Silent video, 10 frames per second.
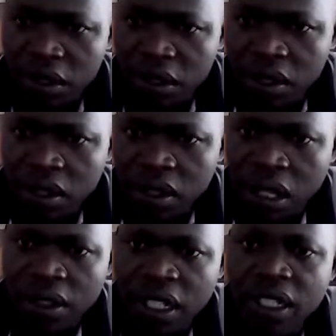So I
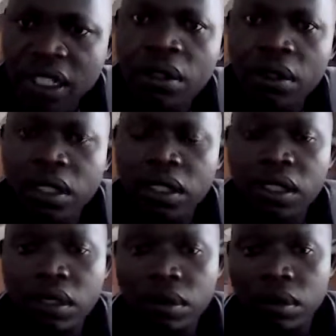just click on it
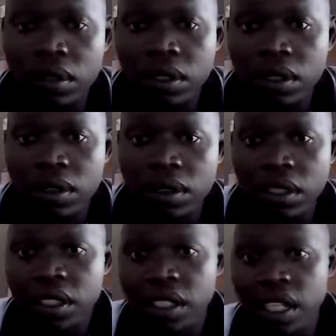to
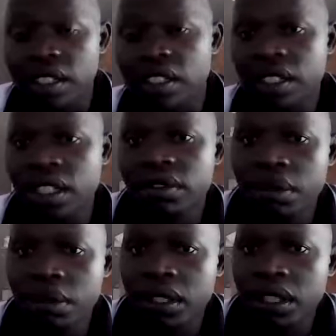insert itself for me
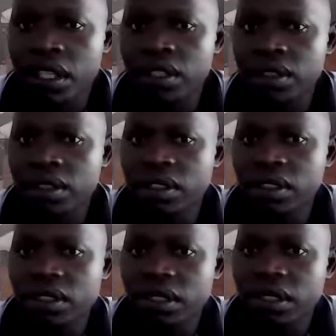here. So this is
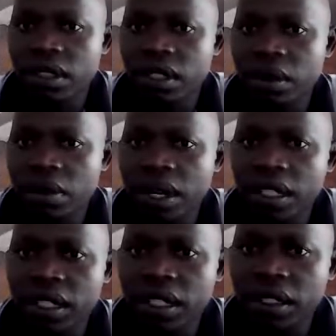where it
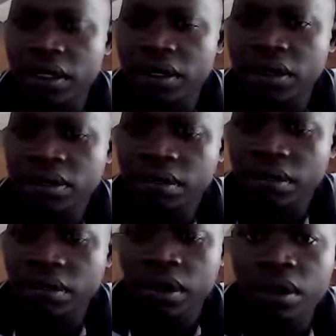is.
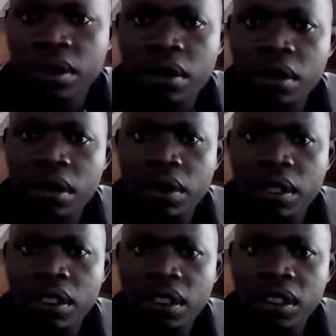So I
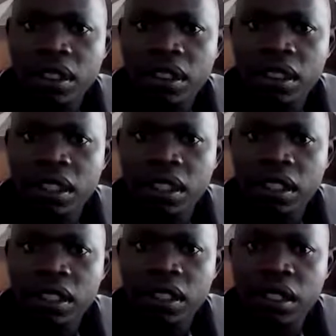want
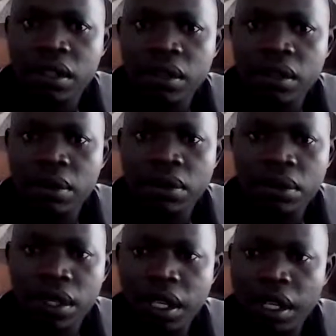to come to
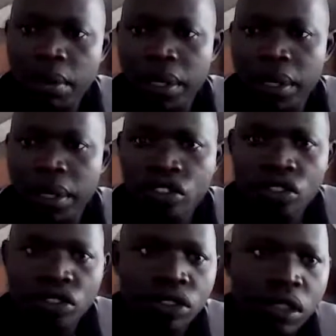another page.
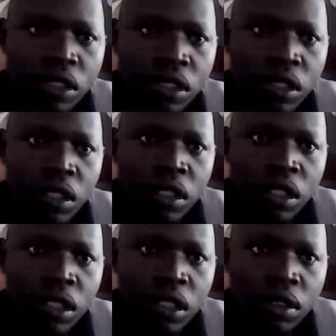
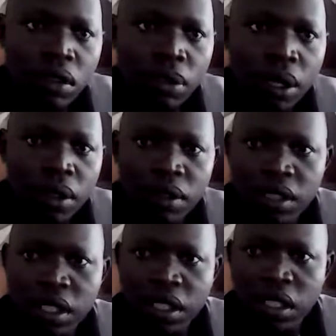Let's go back to
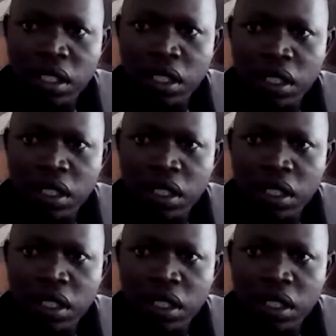insert again.